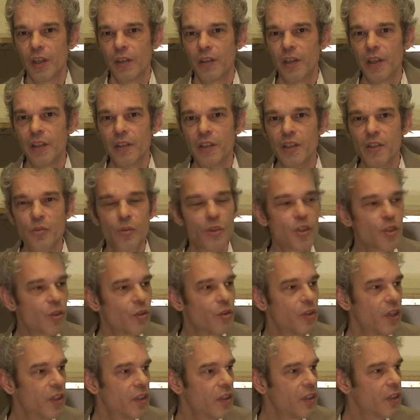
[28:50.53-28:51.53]
that this was
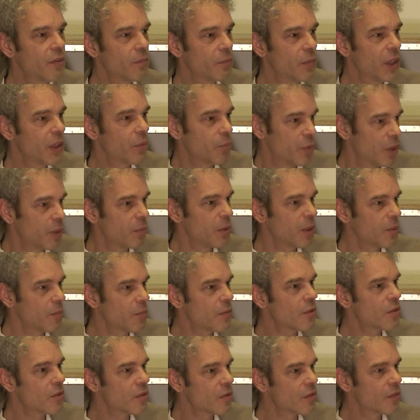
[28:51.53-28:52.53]
creating big
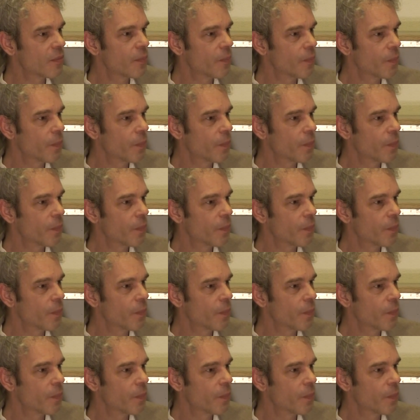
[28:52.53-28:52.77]
problems